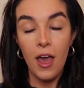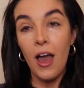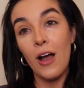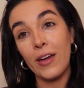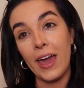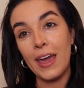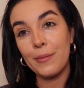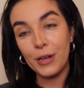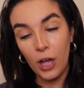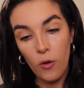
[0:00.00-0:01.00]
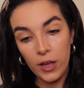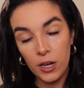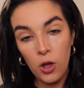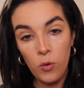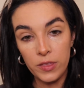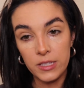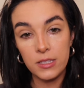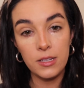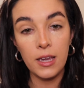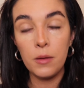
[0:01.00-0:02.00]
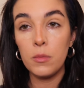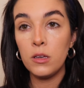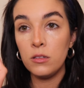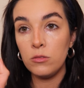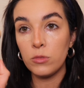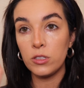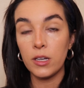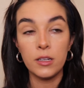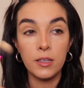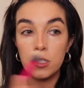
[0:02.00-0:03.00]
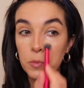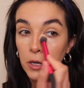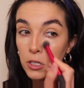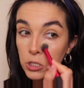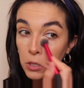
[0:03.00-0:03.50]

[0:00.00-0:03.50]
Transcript: Okay, and I'm gonna go in with the same Real Techniques brush,